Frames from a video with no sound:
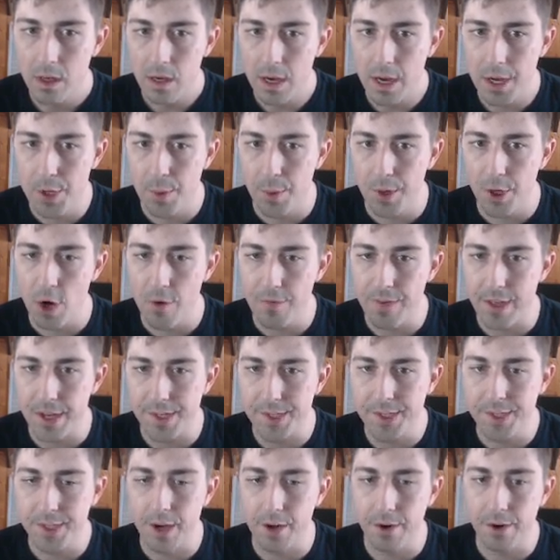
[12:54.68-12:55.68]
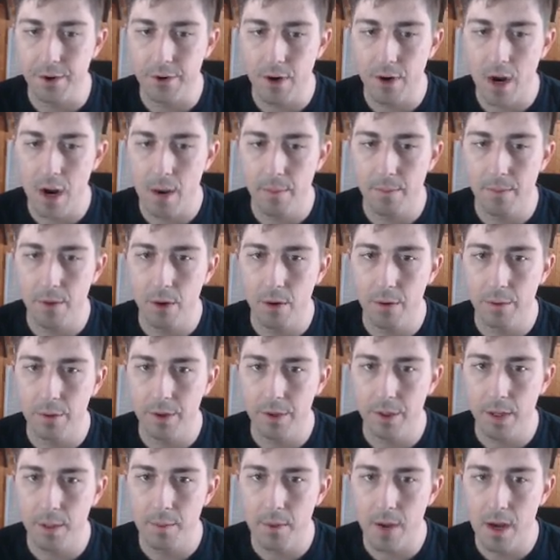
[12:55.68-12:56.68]
I do want to go for that Scuttle Crab, though,
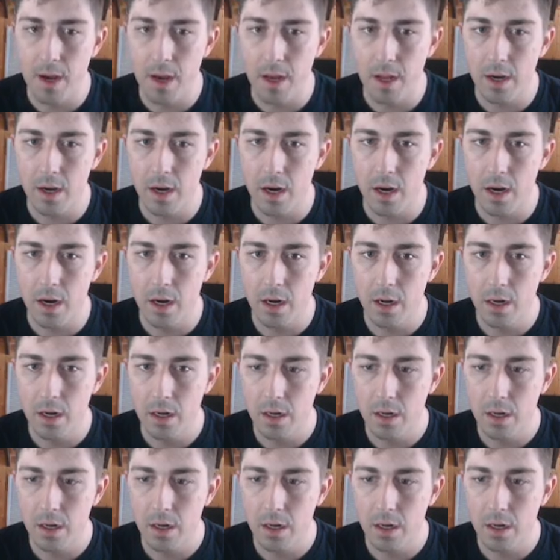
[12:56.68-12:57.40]
really bad here.